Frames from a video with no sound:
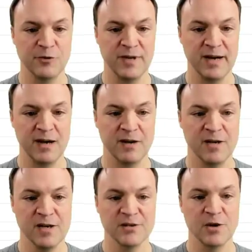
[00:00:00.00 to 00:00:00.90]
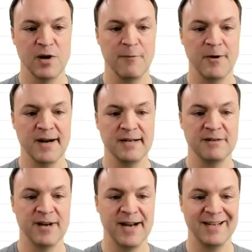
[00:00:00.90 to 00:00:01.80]
through here. So I want to
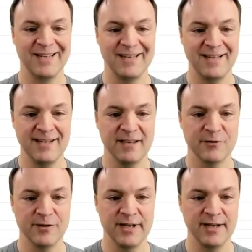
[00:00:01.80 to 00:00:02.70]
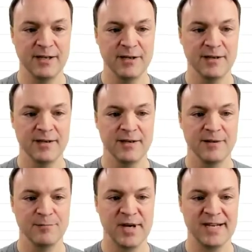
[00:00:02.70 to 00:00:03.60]
divide E3
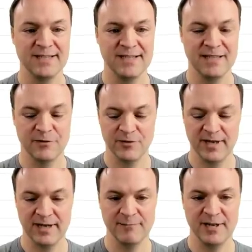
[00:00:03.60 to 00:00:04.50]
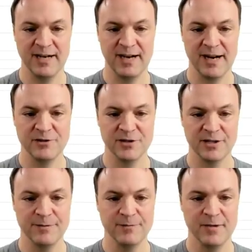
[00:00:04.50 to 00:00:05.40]
by D3. I'm going to hit
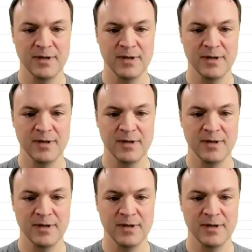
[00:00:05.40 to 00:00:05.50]
enter.